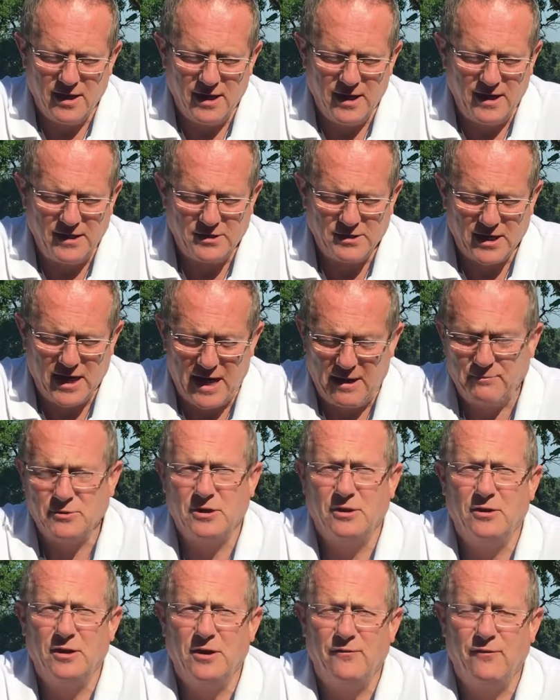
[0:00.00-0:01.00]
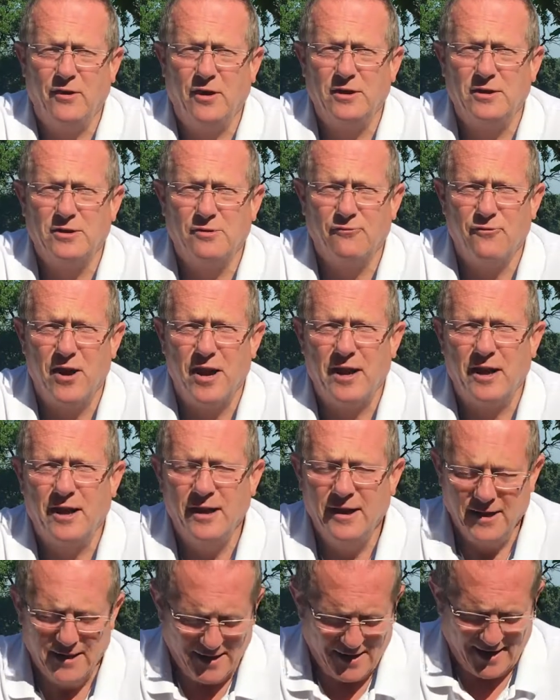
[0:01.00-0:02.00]
It's absolutely fine to ring.
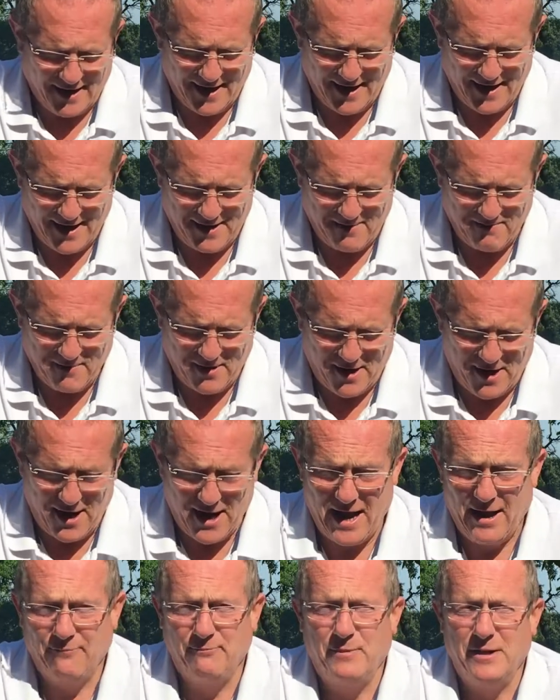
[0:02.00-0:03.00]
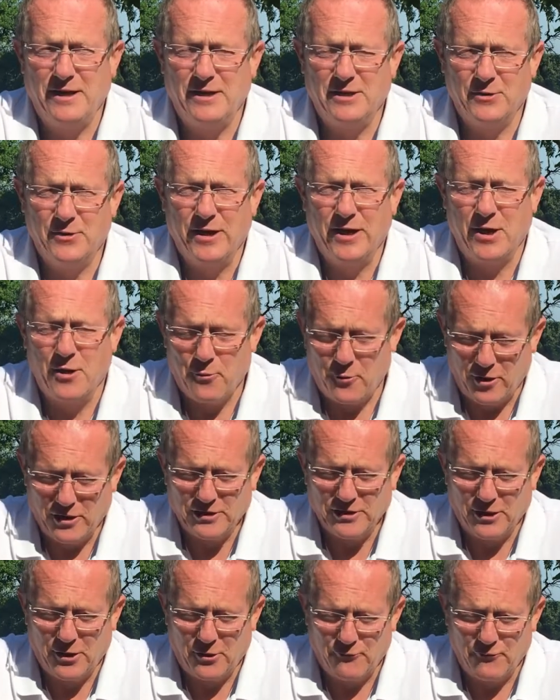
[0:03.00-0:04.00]
I have been doing
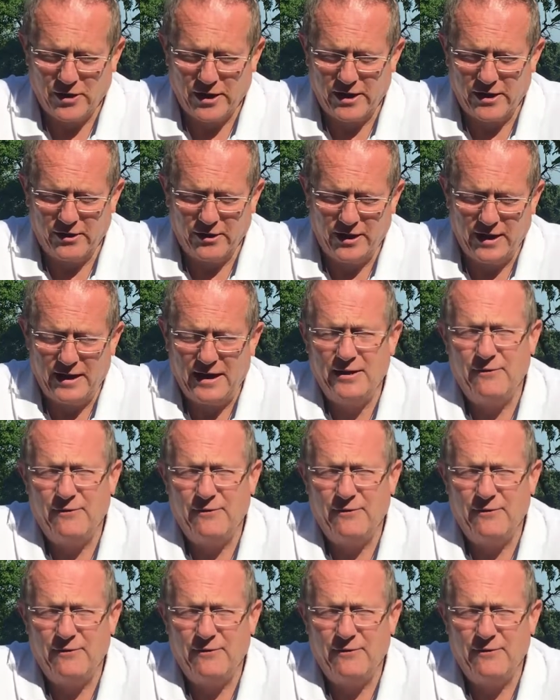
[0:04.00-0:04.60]
quite a lot of ringing on it.